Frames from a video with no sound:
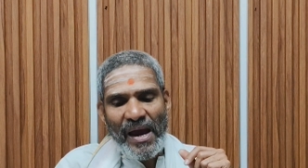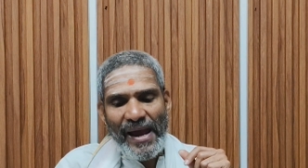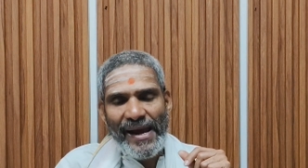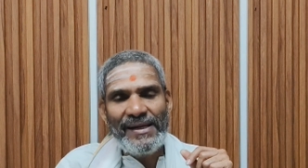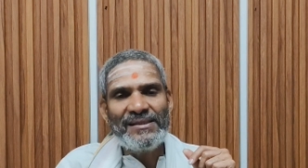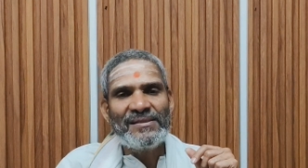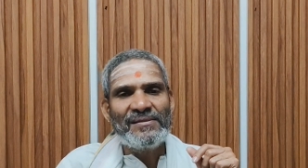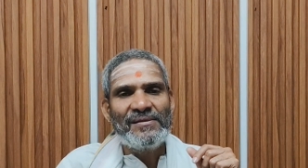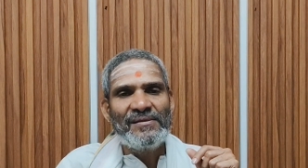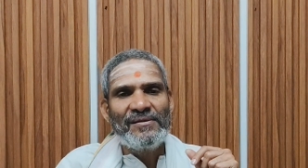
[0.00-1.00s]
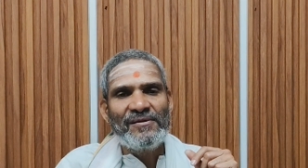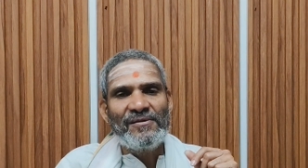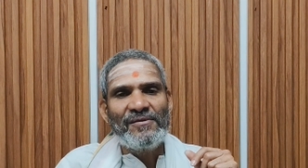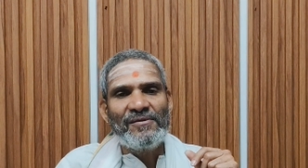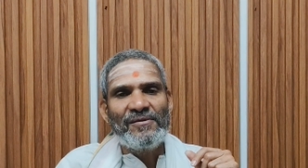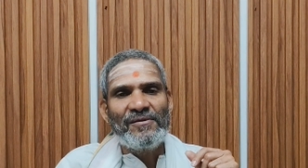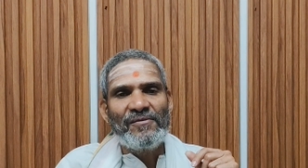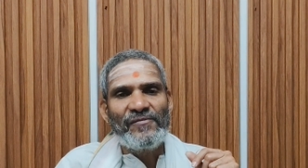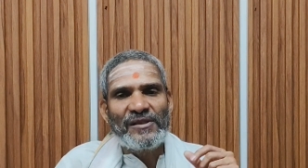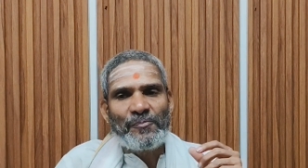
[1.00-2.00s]
hands
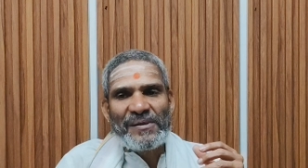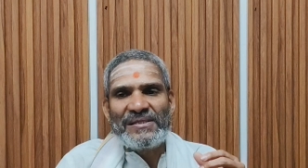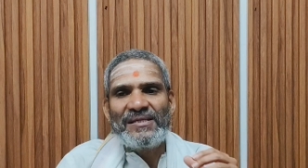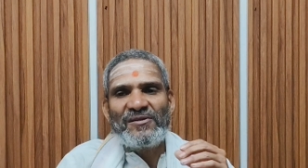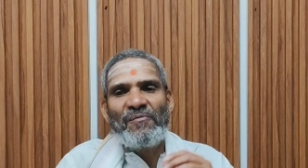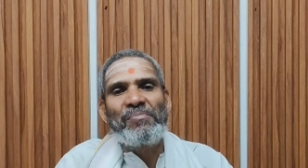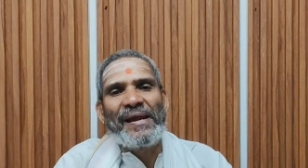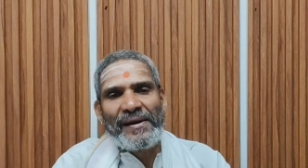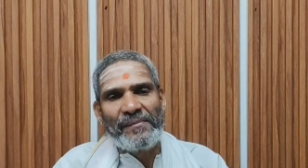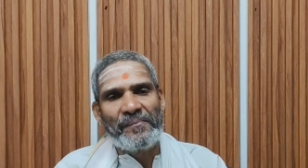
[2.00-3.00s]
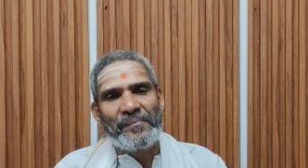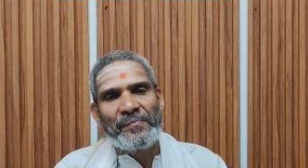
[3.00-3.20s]
with presence of blood.